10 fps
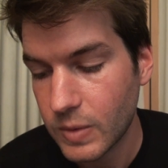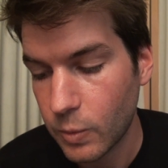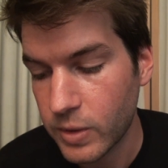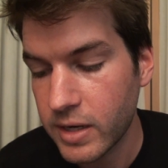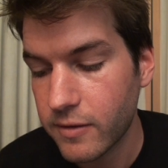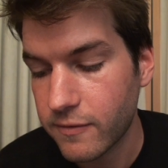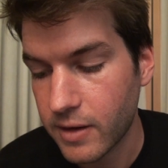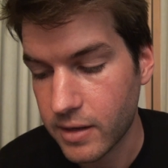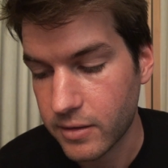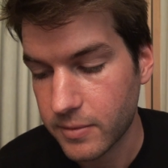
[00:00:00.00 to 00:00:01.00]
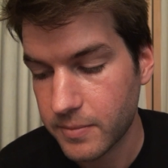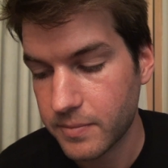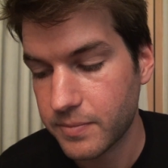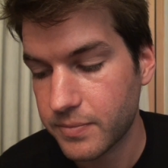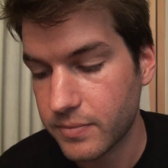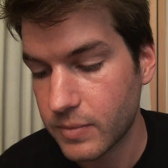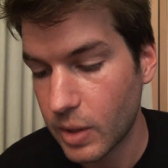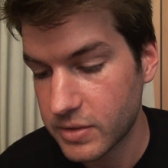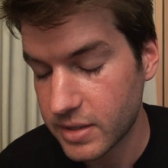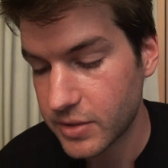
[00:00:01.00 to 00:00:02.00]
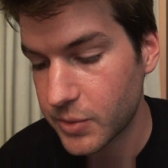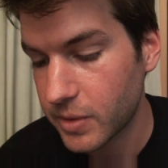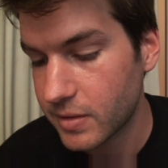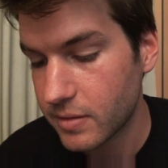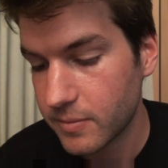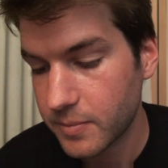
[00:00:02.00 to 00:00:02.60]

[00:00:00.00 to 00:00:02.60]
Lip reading: "We need a fire. I'll see to it."